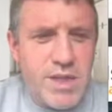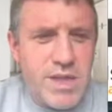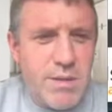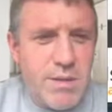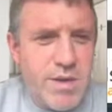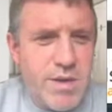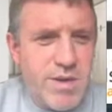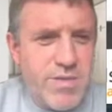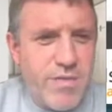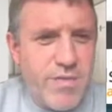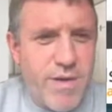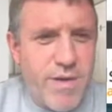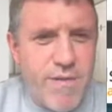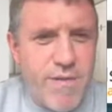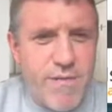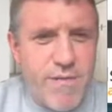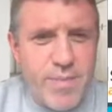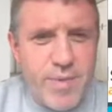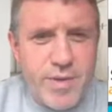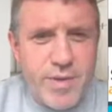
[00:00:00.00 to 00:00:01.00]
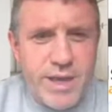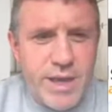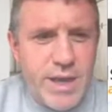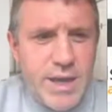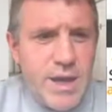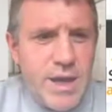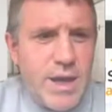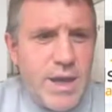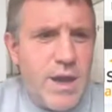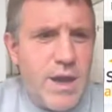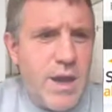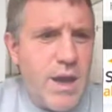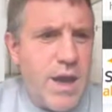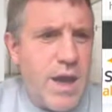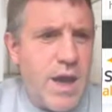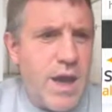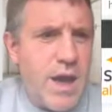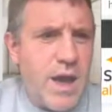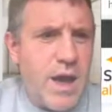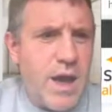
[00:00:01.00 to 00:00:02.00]
will be similar for everybody.
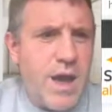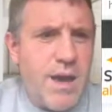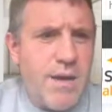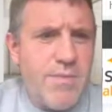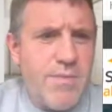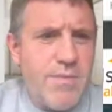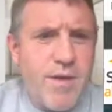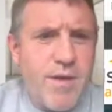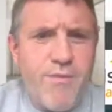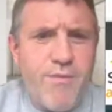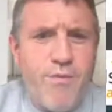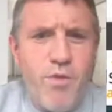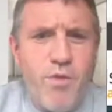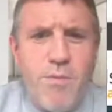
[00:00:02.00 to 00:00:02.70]
You have